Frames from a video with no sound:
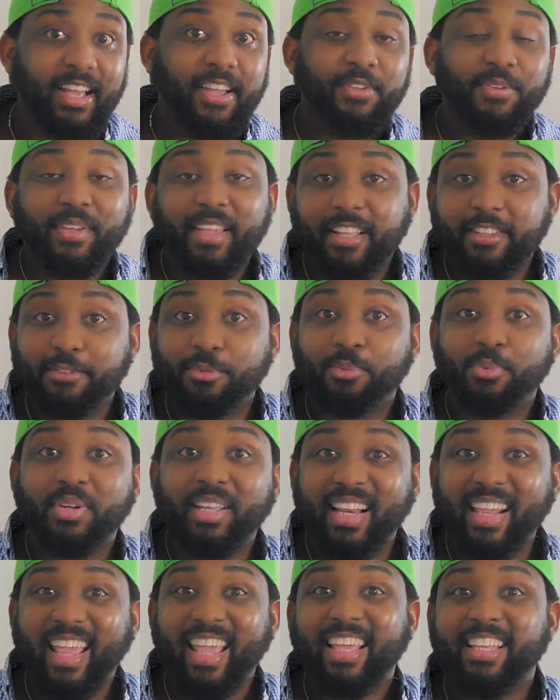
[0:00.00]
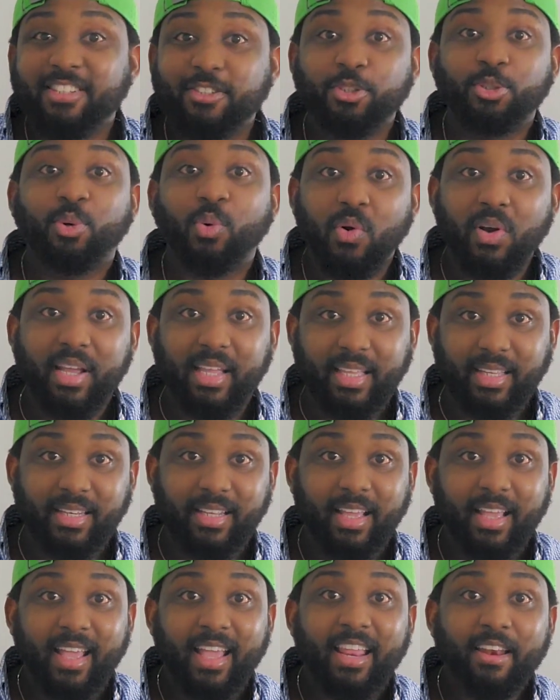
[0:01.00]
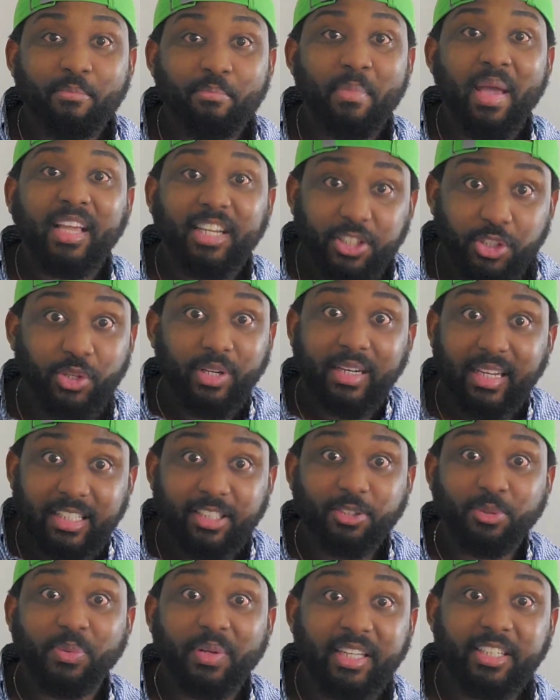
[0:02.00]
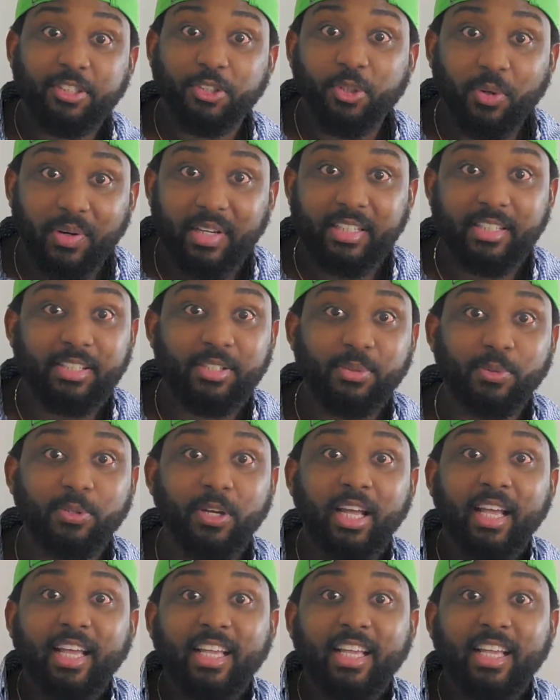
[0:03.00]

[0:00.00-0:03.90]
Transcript: You get to really enjoy it and make sure that you enjoy it too.